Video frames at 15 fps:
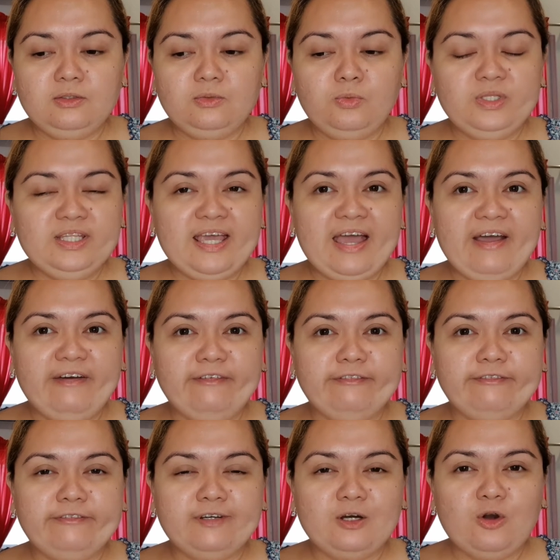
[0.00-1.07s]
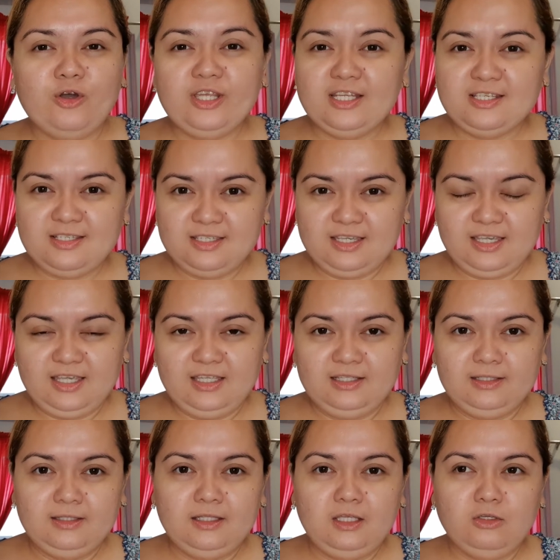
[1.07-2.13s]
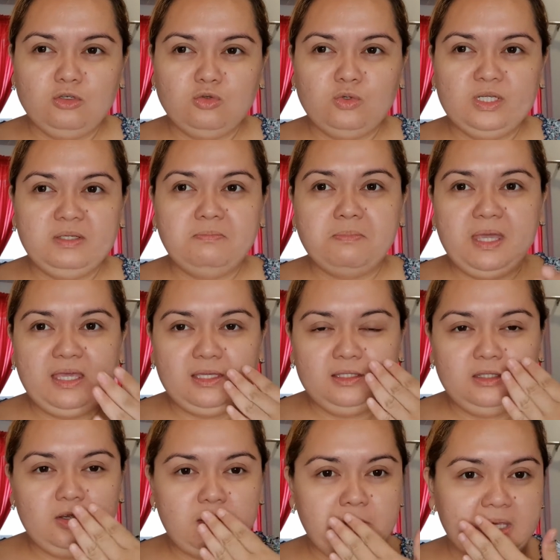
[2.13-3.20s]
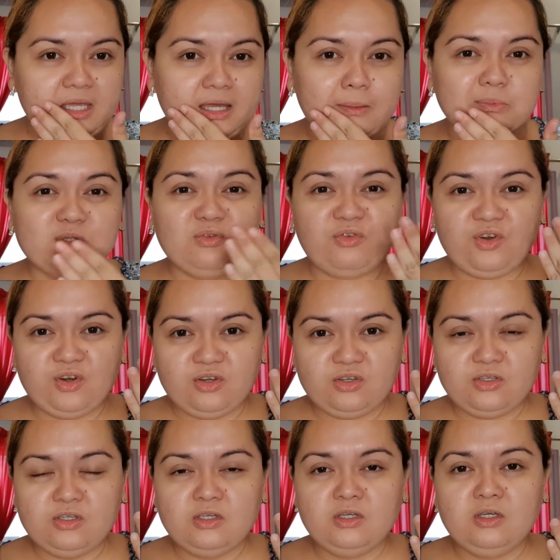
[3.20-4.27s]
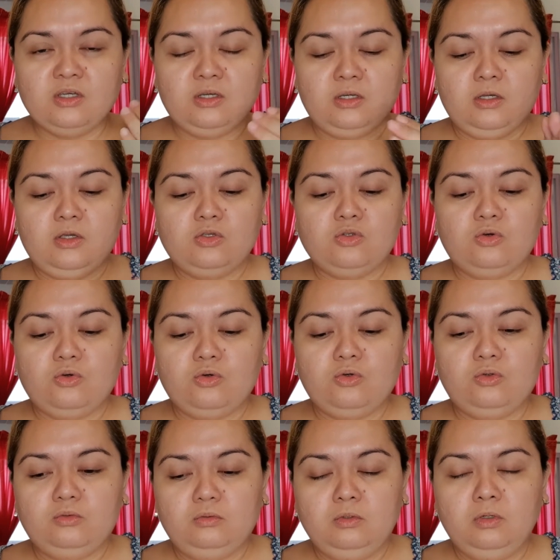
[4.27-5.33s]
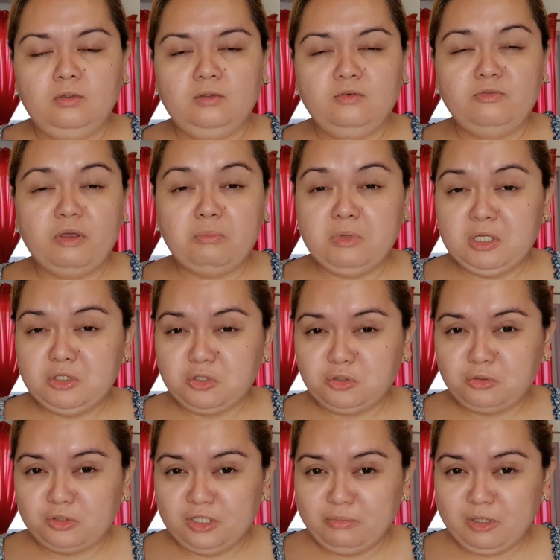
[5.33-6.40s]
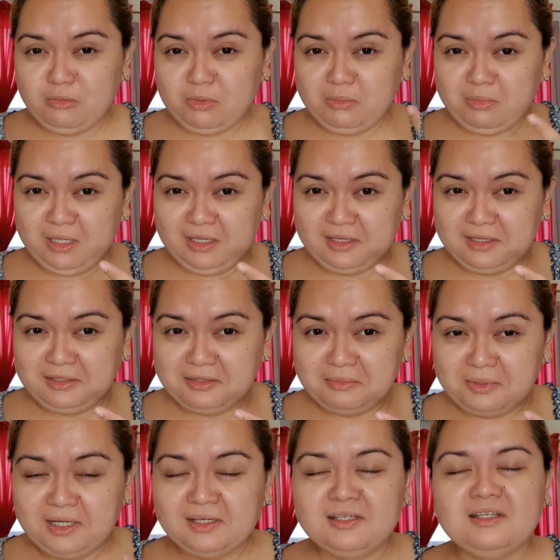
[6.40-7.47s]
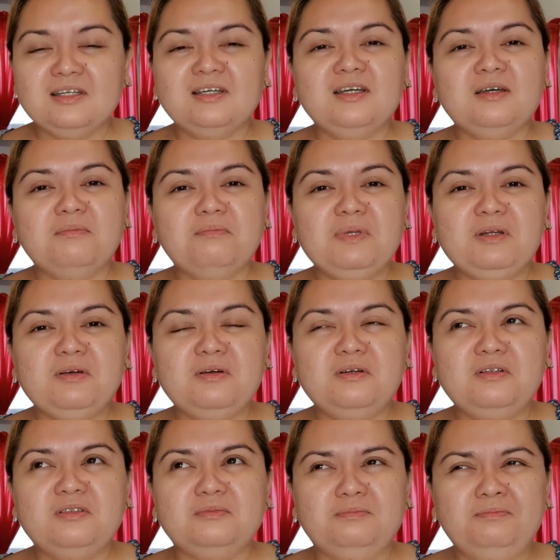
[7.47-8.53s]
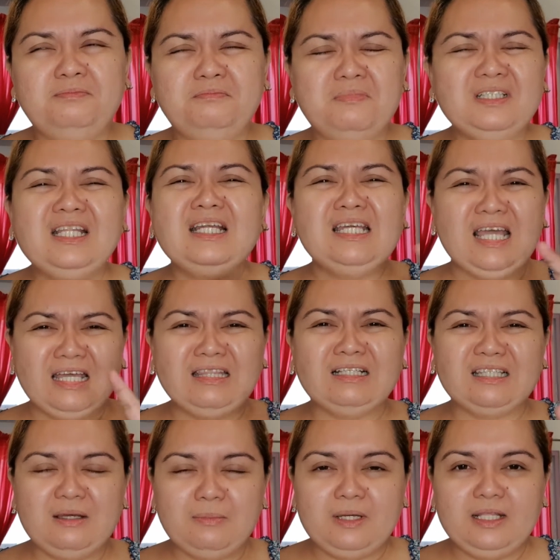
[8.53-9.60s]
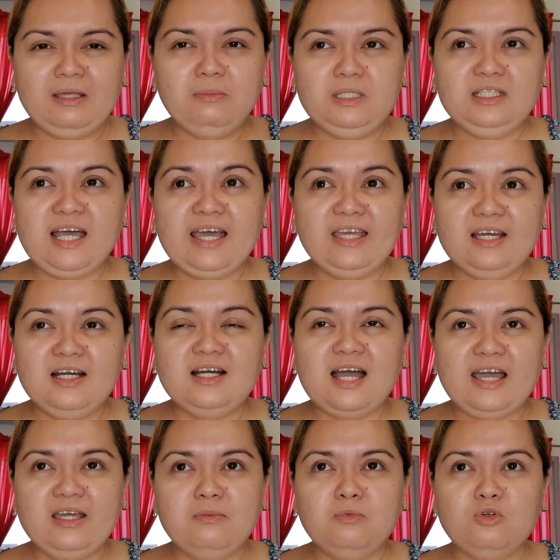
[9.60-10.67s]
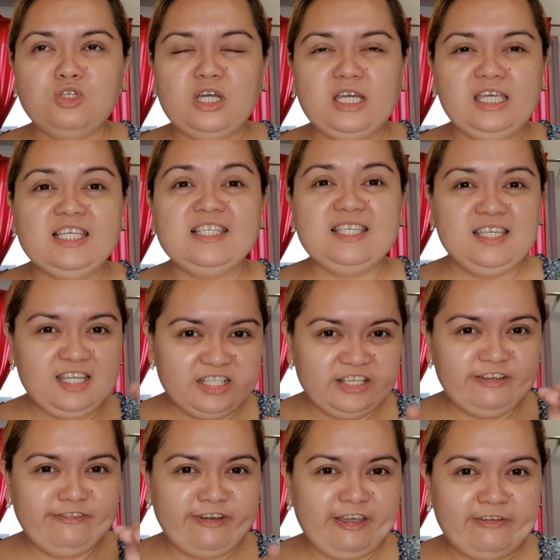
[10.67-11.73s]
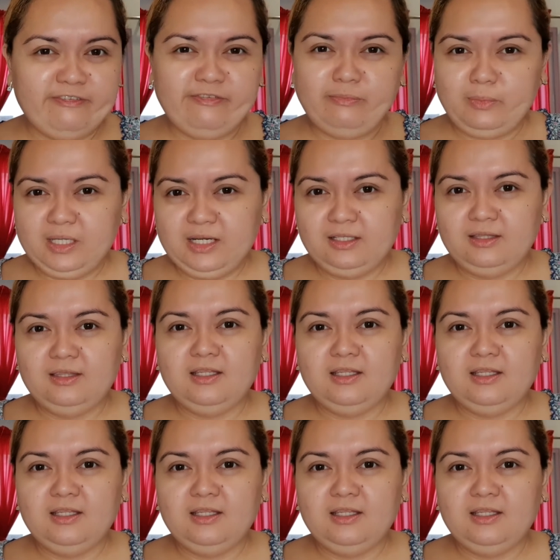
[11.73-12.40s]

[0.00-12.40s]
they have oily skin, they usually bake their makeups first. So, 5-minute tutorial pero may baking. Pero, madalian lang naman. I mean, kaya mo siyang isingit sa 5-minute